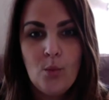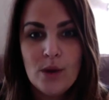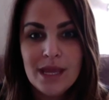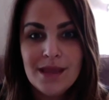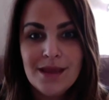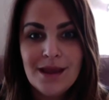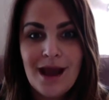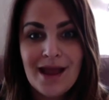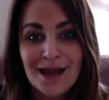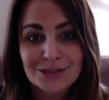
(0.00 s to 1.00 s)
I
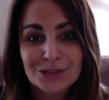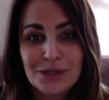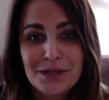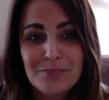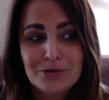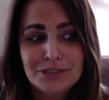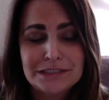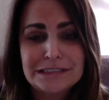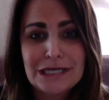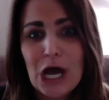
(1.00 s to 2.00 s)
actually
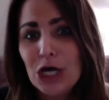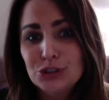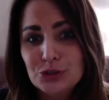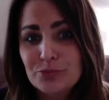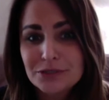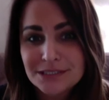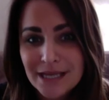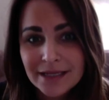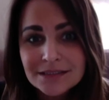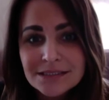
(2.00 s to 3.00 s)
predicted
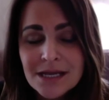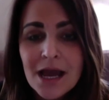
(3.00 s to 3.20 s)
100%